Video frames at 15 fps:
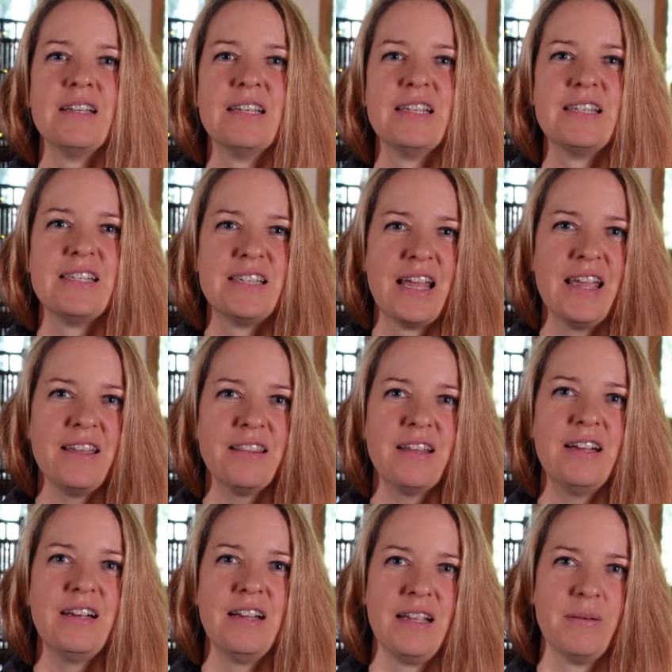Saying
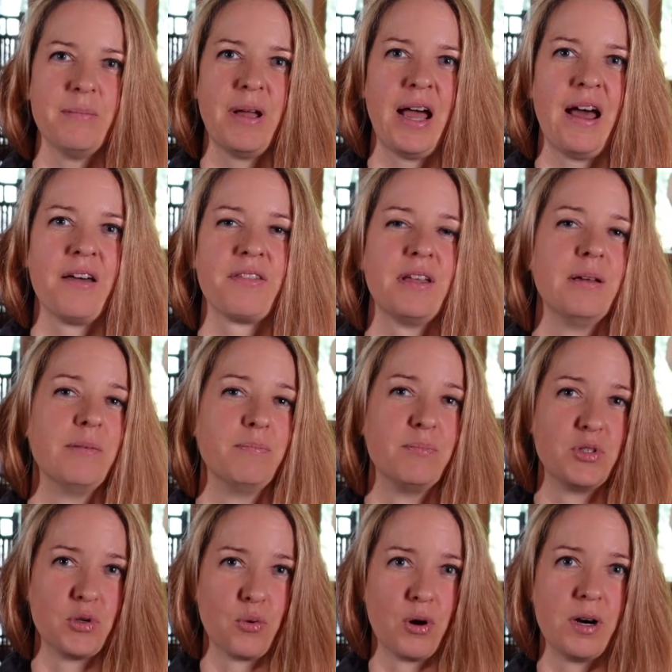that an empath
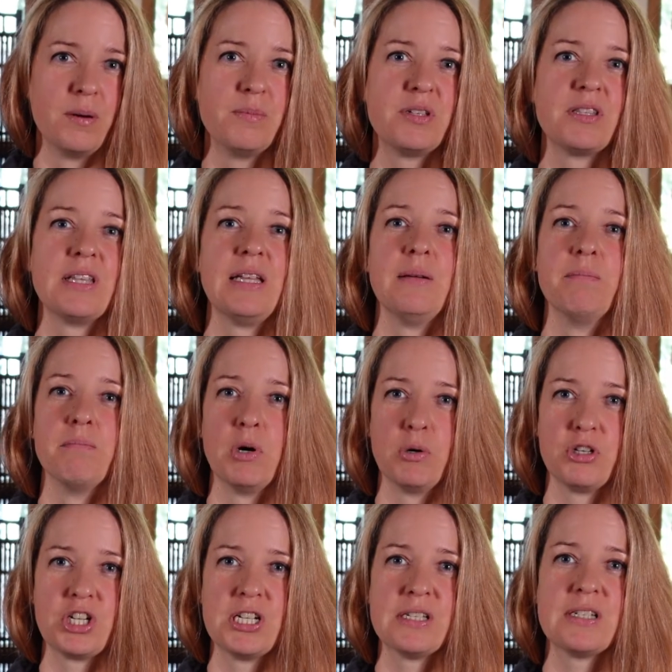absorbs the
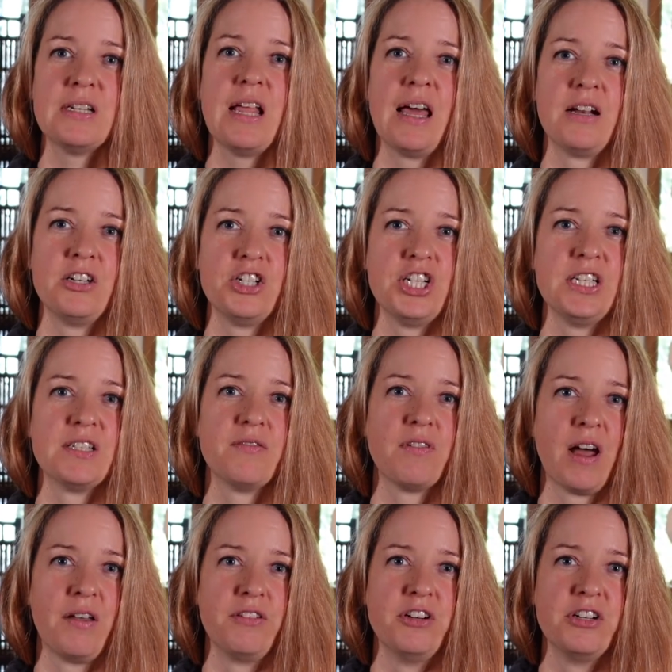emotions and energies of
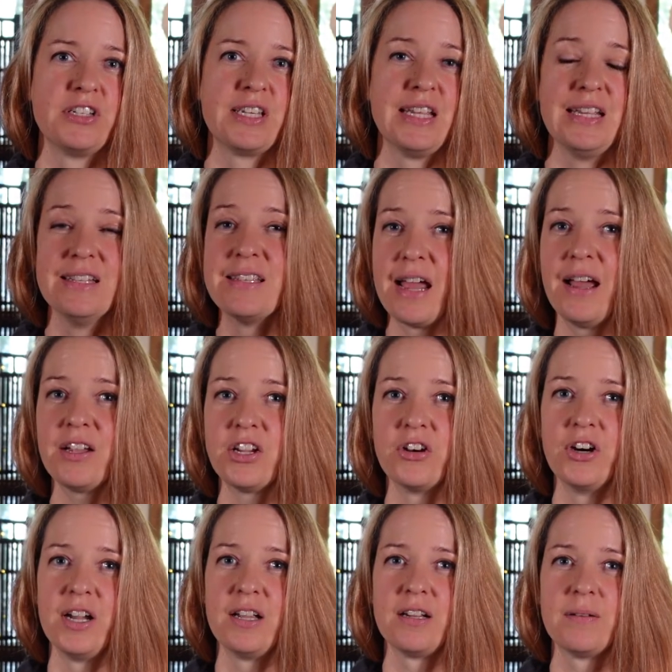others is
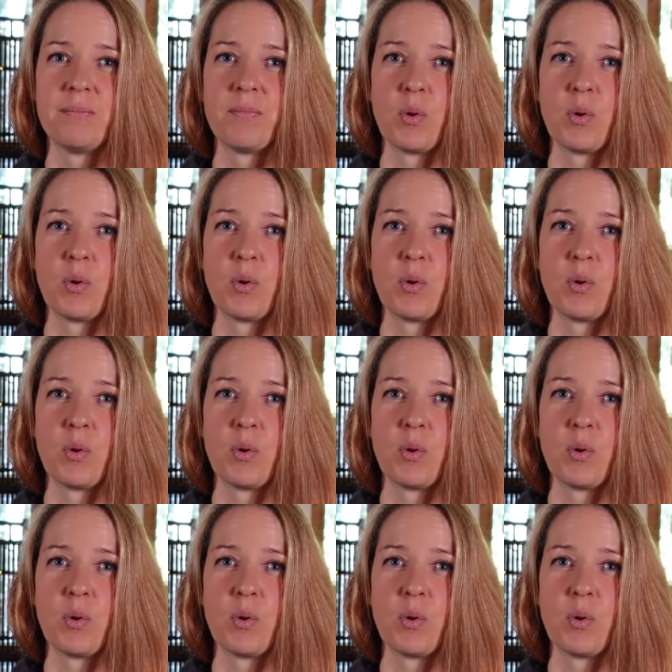accurate.